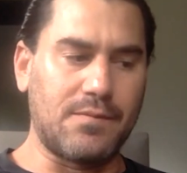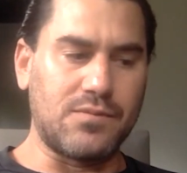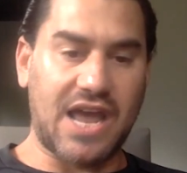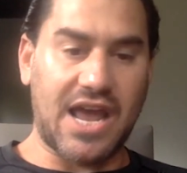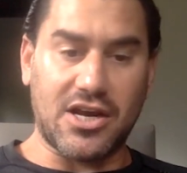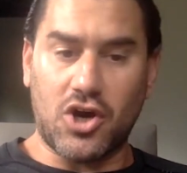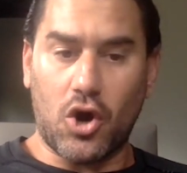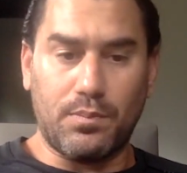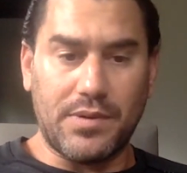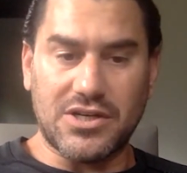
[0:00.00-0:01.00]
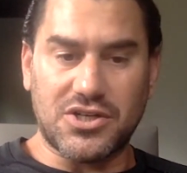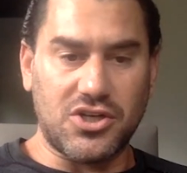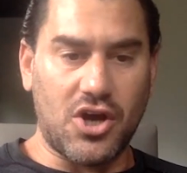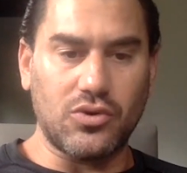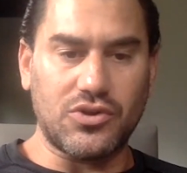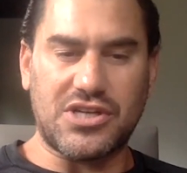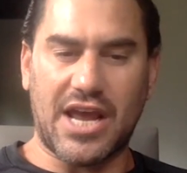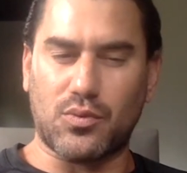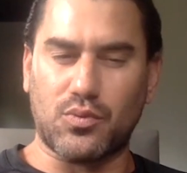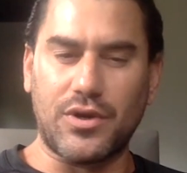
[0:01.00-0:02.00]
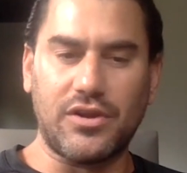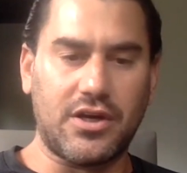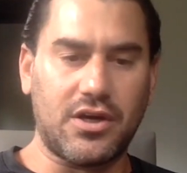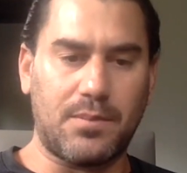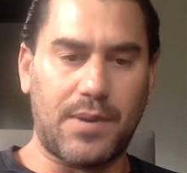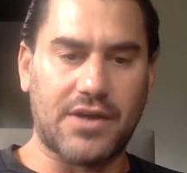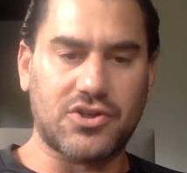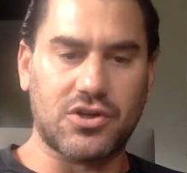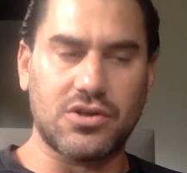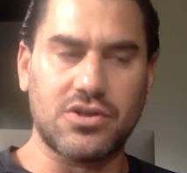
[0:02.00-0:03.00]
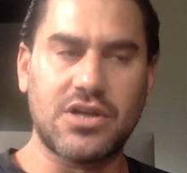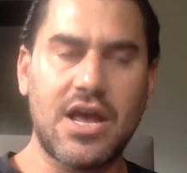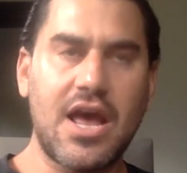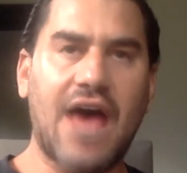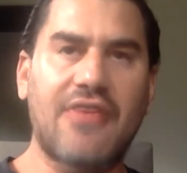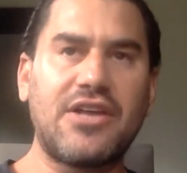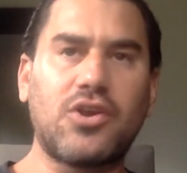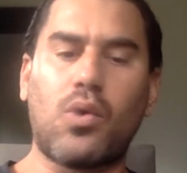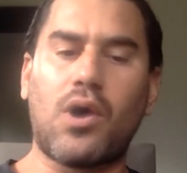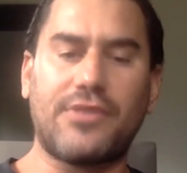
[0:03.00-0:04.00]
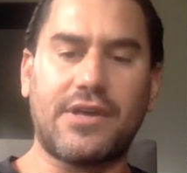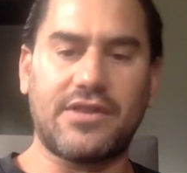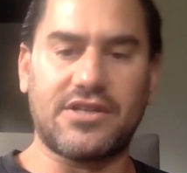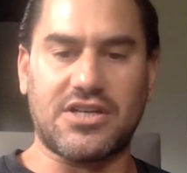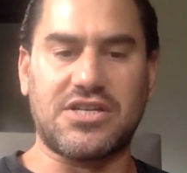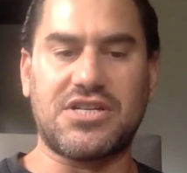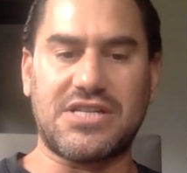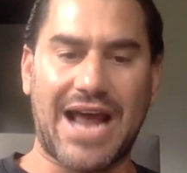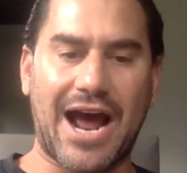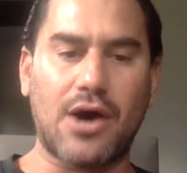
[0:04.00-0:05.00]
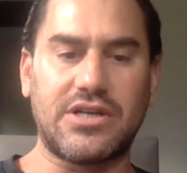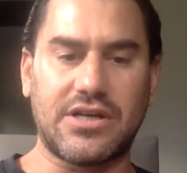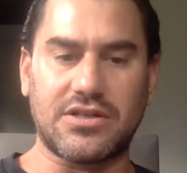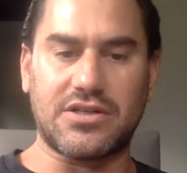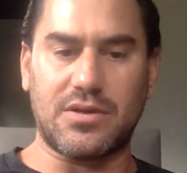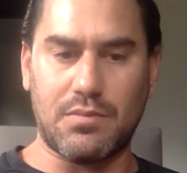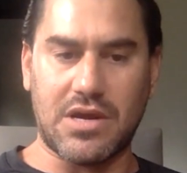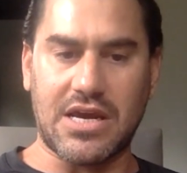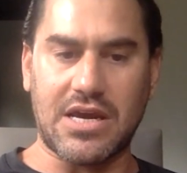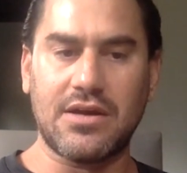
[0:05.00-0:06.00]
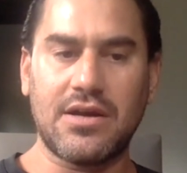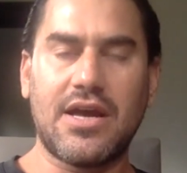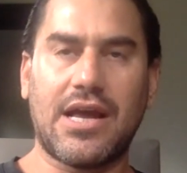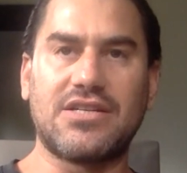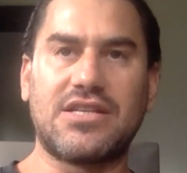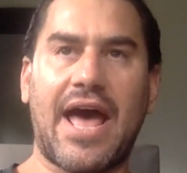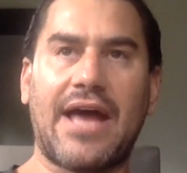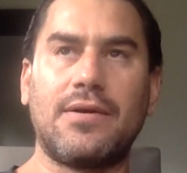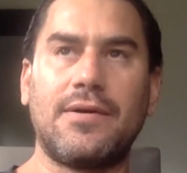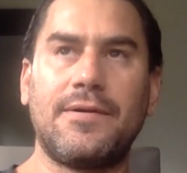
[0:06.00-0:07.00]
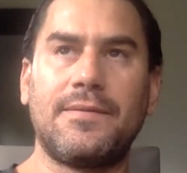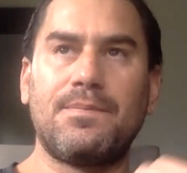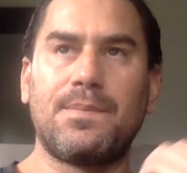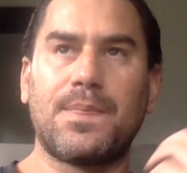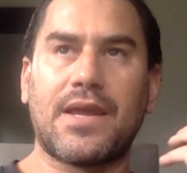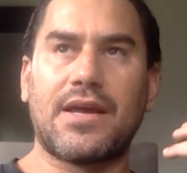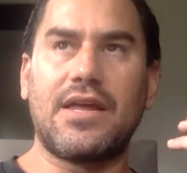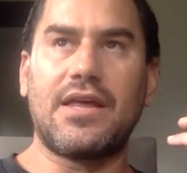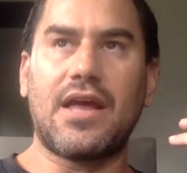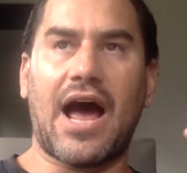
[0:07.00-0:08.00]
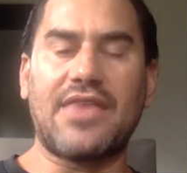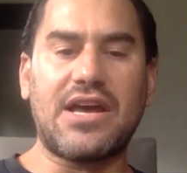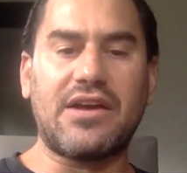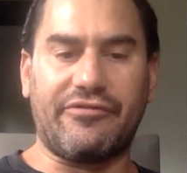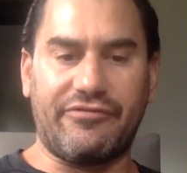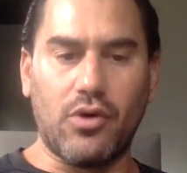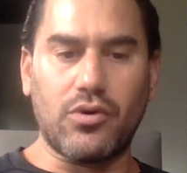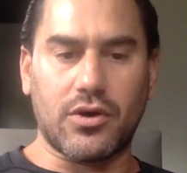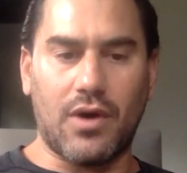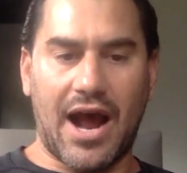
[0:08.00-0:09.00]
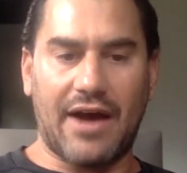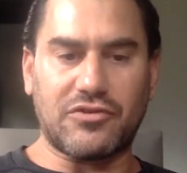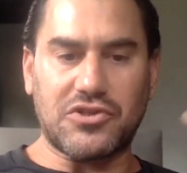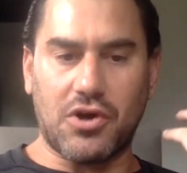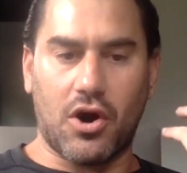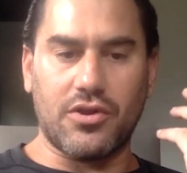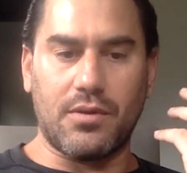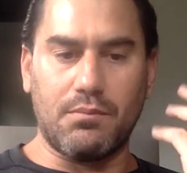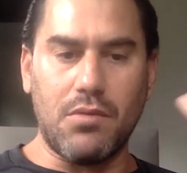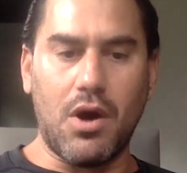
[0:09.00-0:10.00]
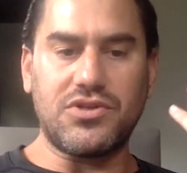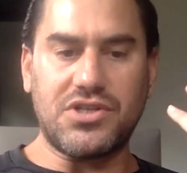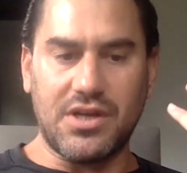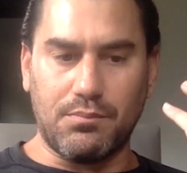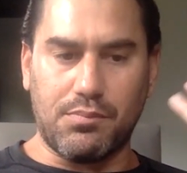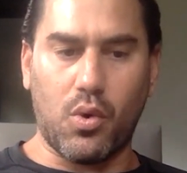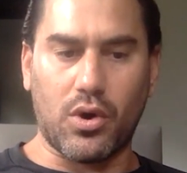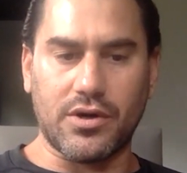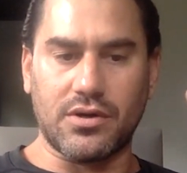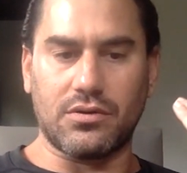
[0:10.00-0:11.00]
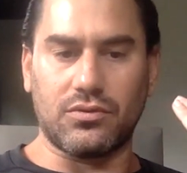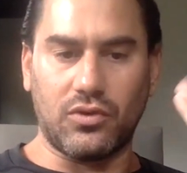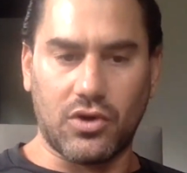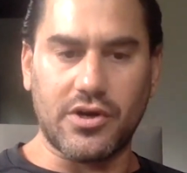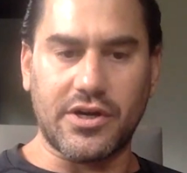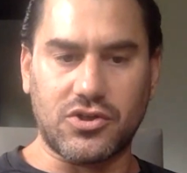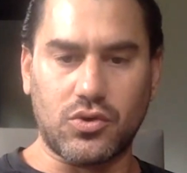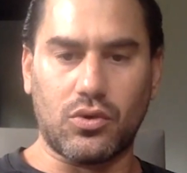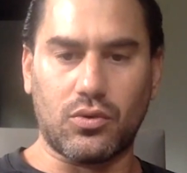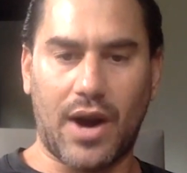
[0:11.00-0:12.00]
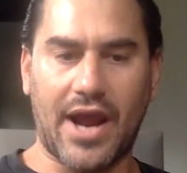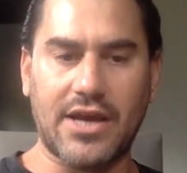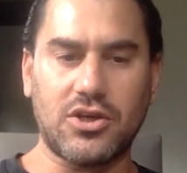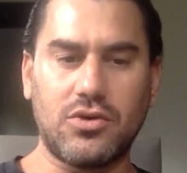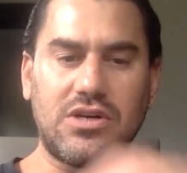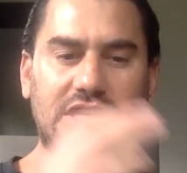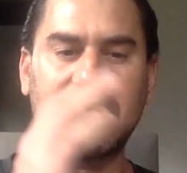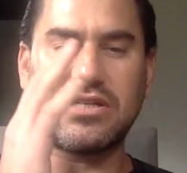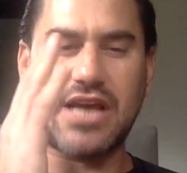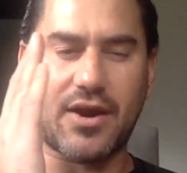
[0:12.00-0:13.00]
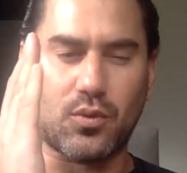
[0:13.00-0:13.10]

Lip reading: Take copious notes, take really good pictures. I think the one thing that's astounding to me is that I think photographs are the most important learning tool, right? You need to take